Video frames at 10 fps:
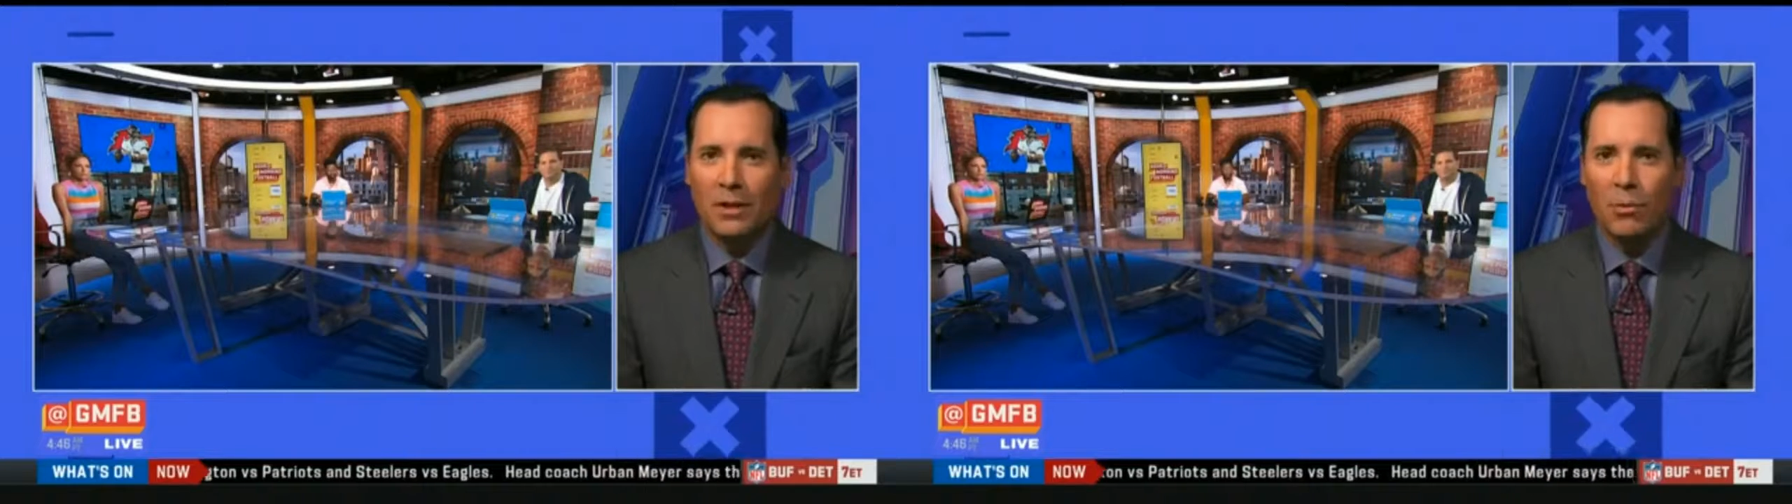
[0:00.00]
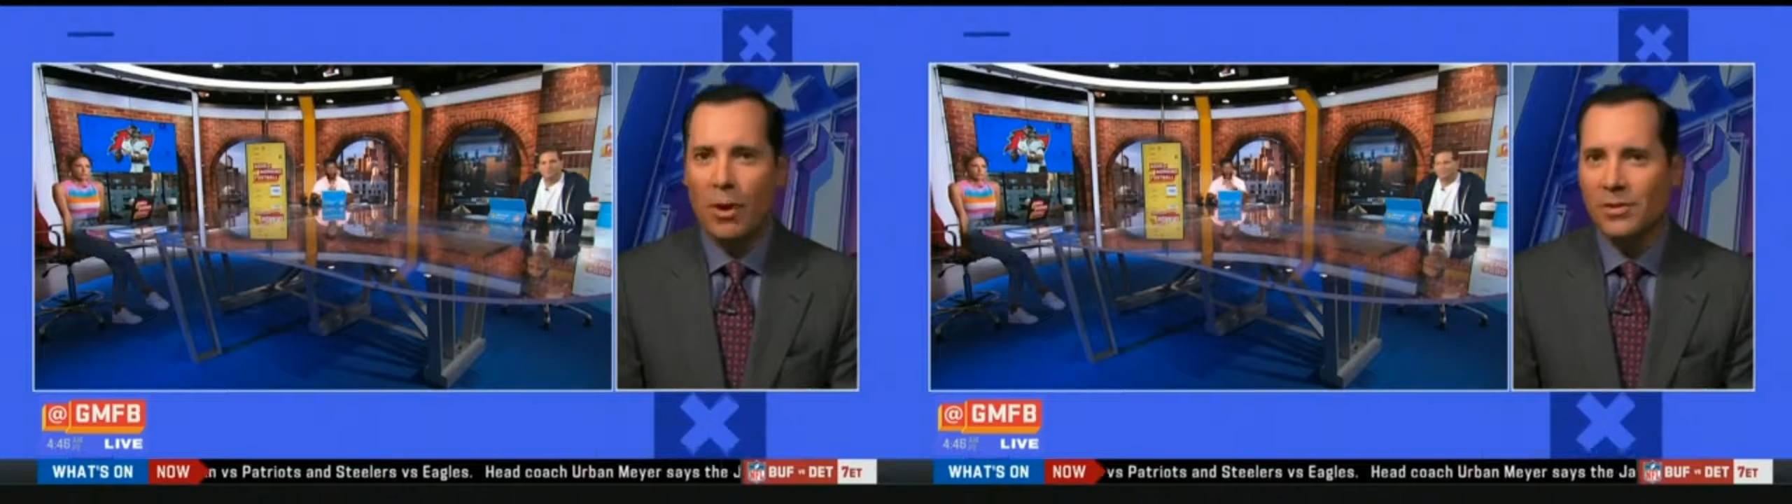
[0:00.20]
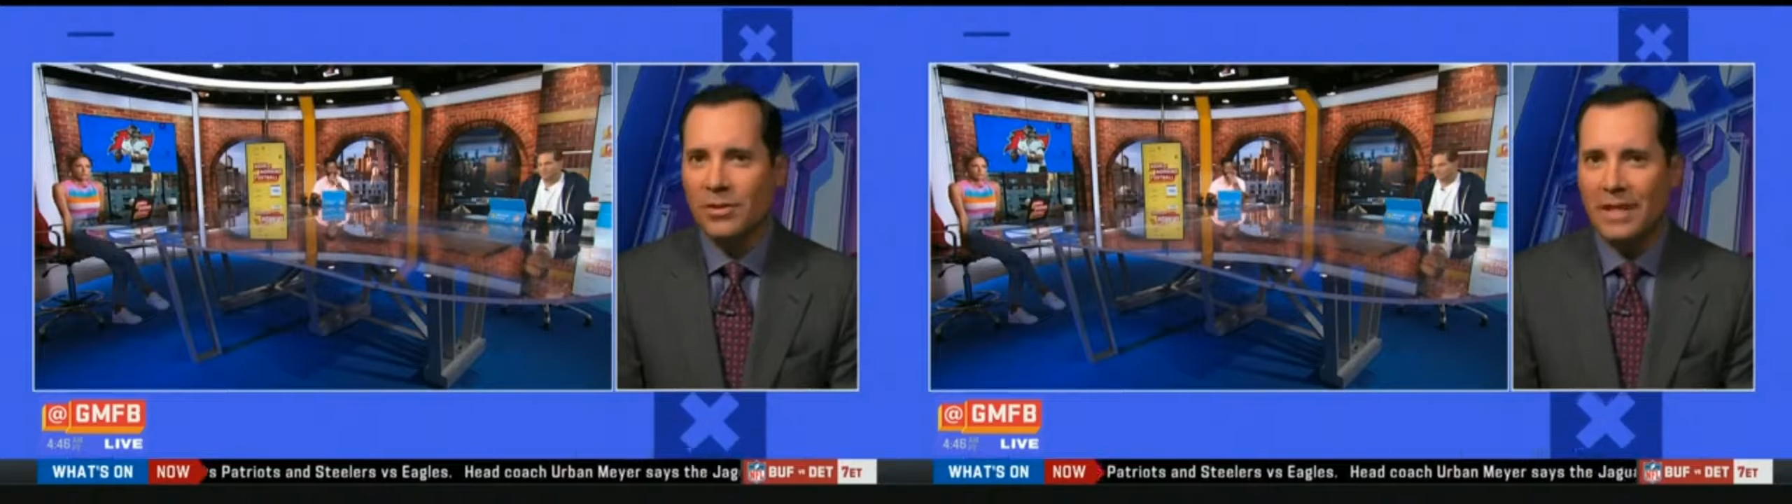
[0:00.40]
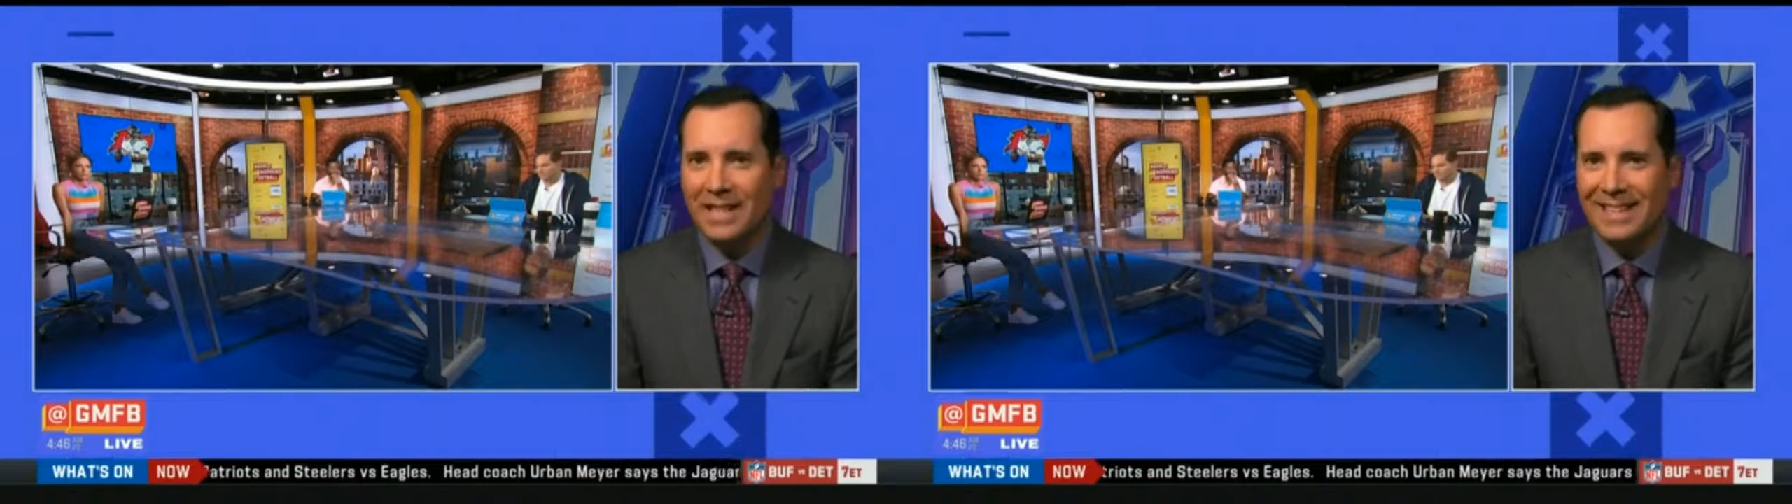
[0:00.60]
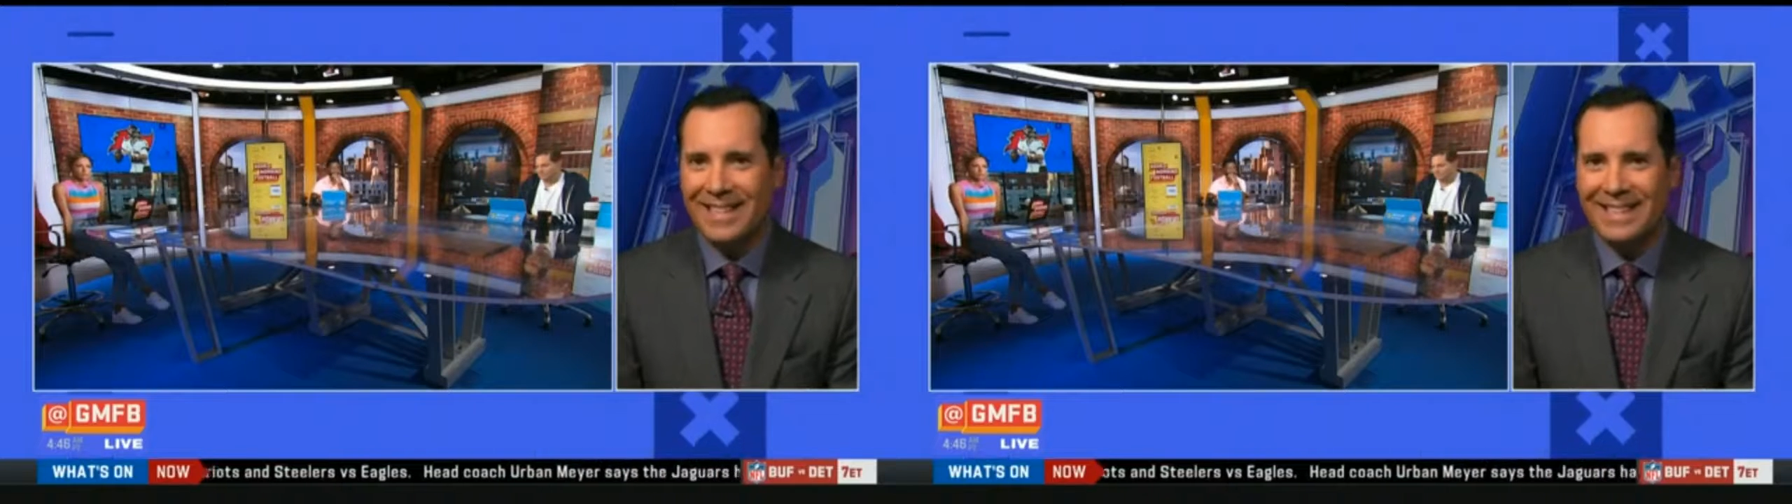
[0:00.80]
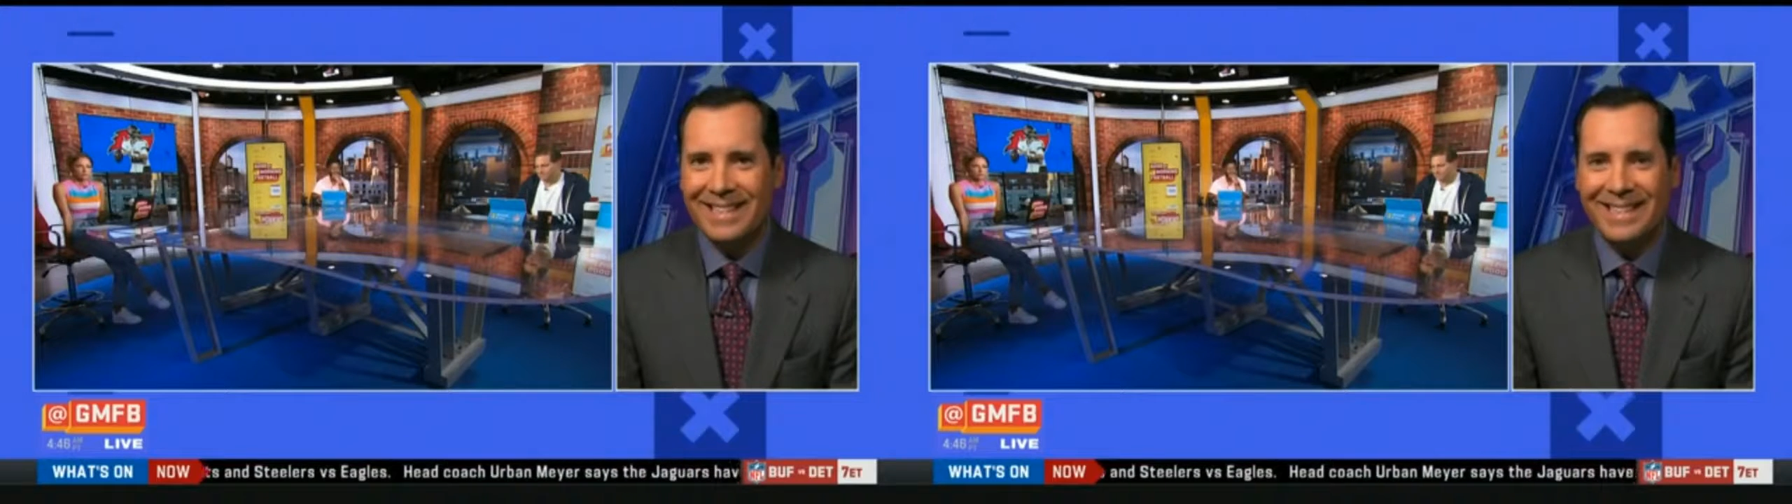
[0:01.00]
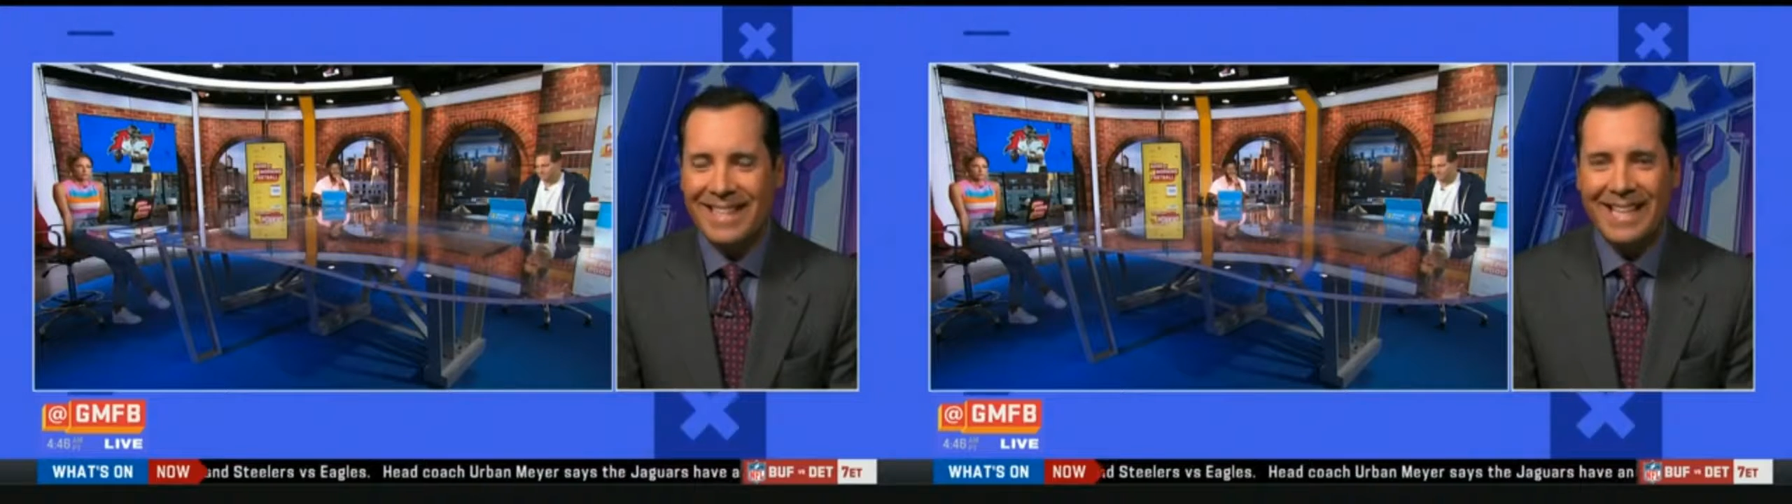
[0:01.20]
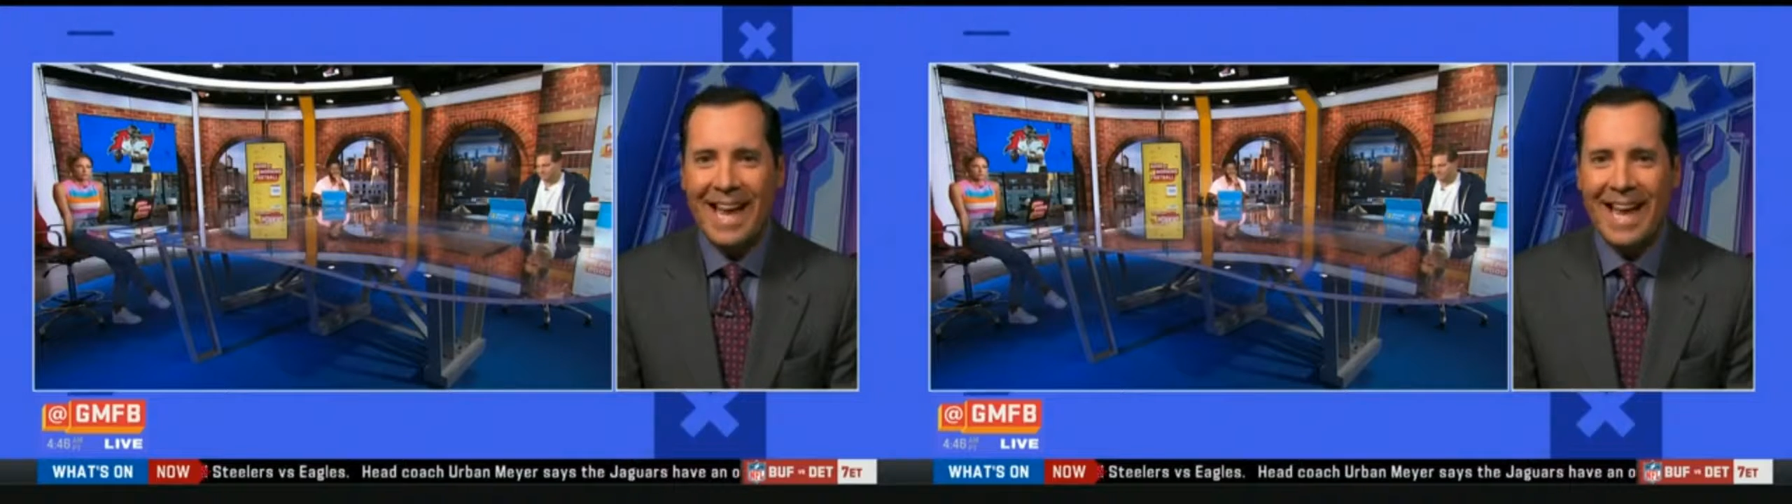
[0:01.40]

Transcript: who also says he doesn't need